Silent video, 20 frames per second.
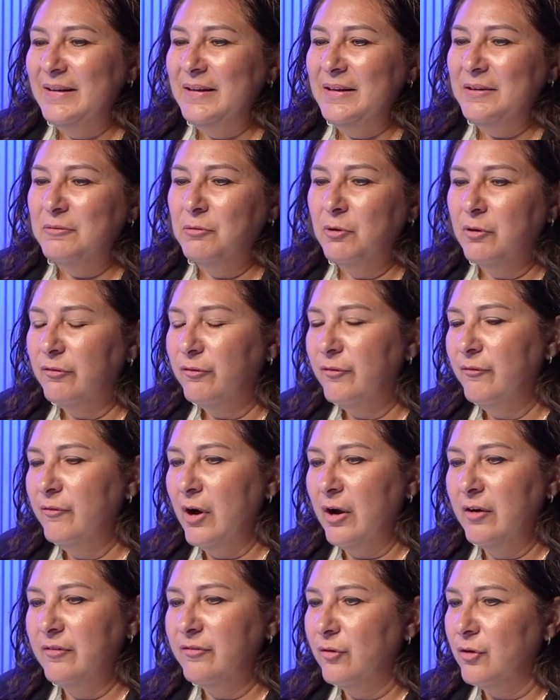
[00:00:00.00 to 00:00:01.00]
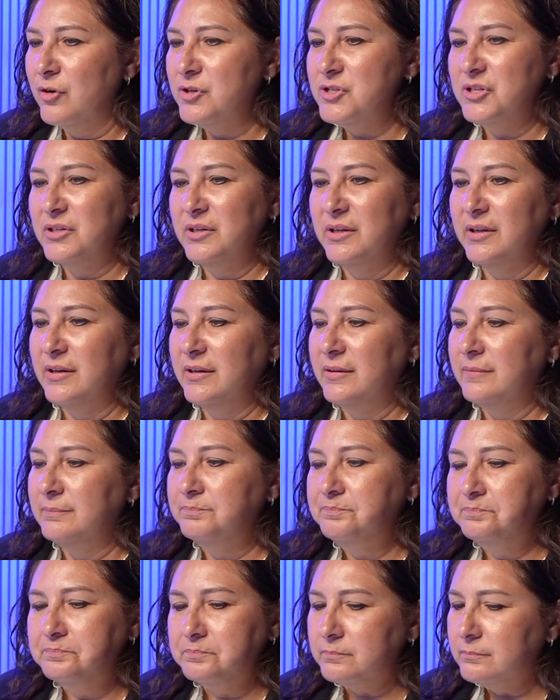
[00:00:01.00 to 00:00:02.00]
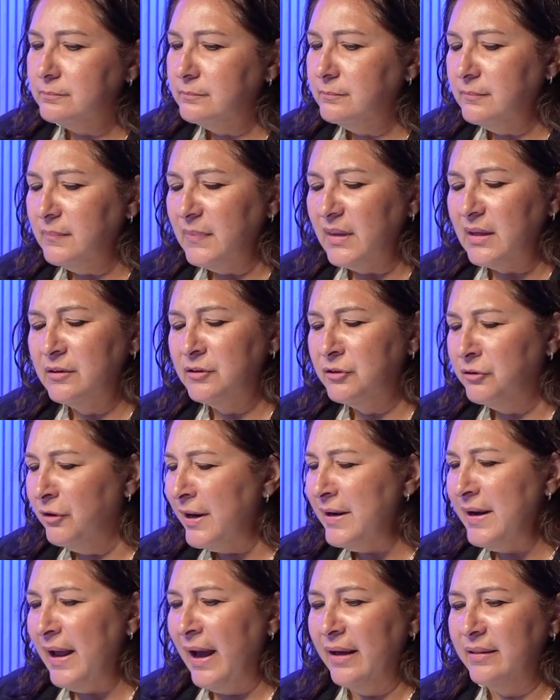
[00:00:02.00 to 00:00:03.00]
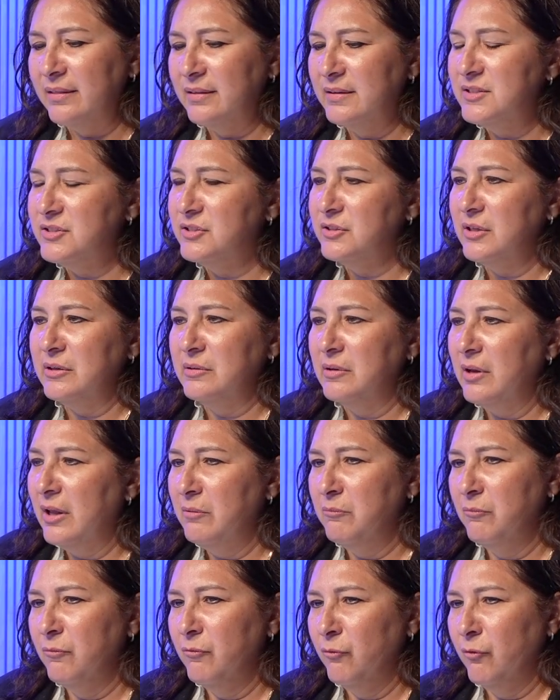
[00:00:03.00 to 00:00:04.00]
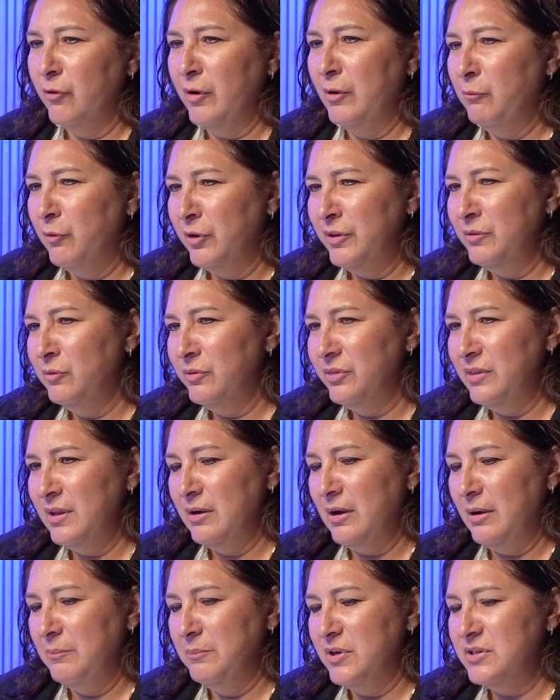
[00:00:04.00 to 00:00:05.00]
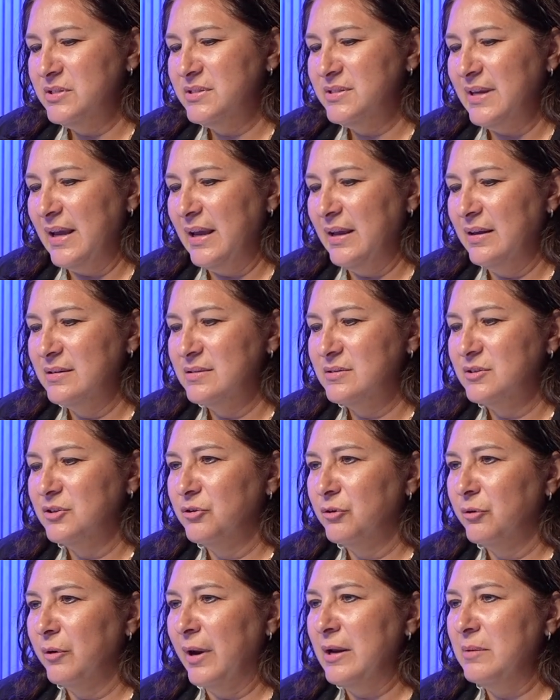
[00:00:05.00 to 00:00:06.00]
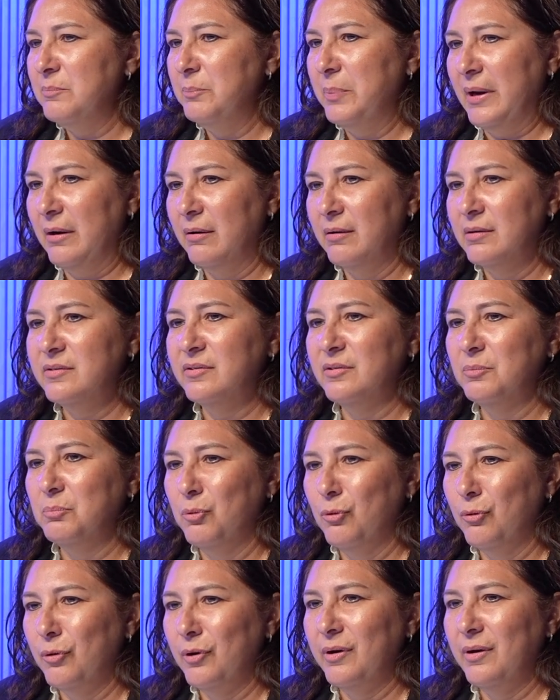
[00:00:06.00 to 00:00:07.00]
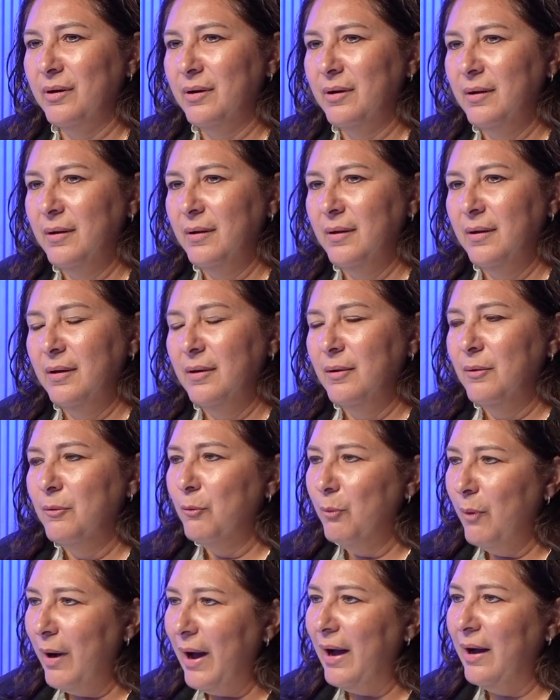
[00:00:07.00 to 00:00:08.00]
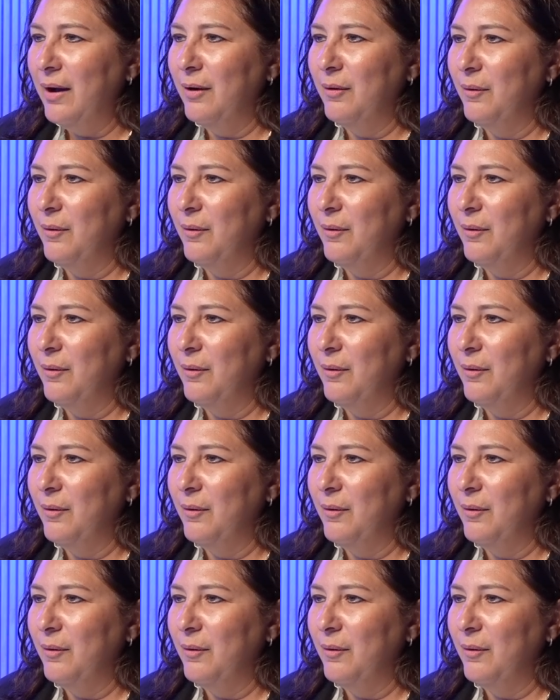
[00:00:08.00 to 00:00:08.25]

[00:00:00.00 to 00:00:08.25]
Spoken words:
we're very fortunate and great athletes. And one thing I must say is great parent support. Mm-hmm. Mm-hmm. Wow.